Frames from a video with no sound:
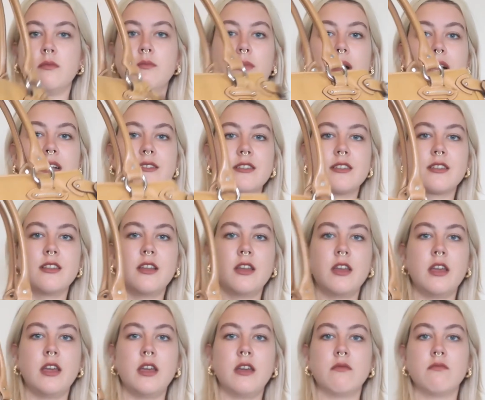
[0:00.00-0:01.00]

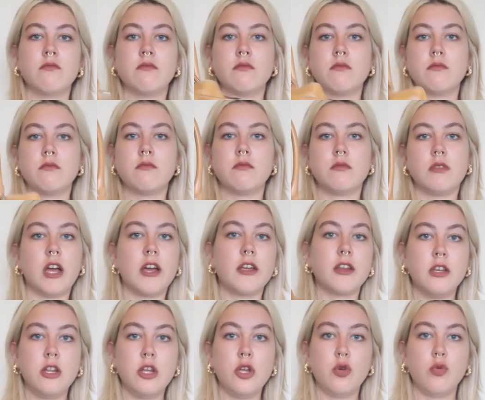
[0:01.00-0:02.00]
basically like
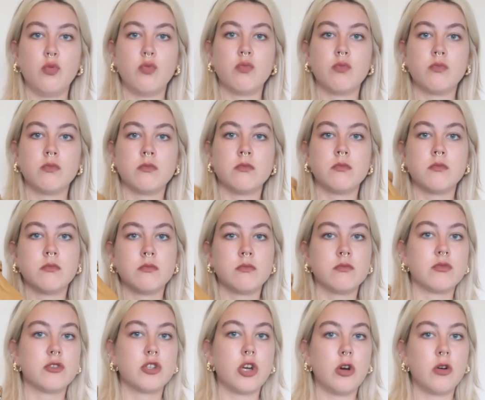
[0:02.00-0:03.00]
new.
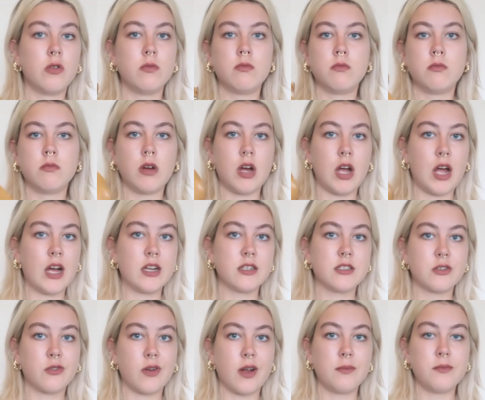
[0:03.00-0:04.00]
So I had
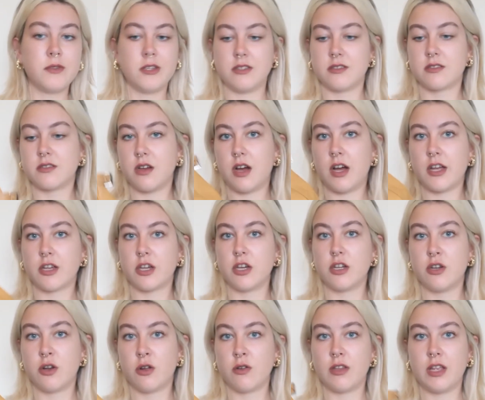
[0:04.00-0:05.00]
to grab this. I
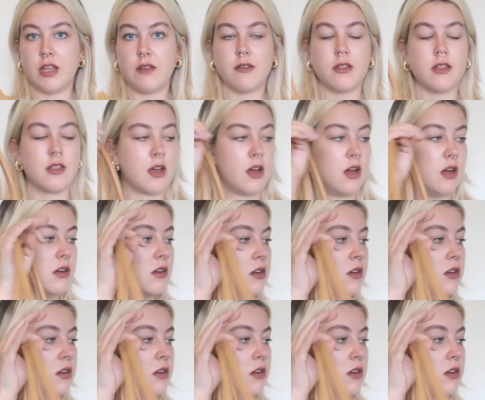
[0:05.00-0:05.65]
could not leave it there.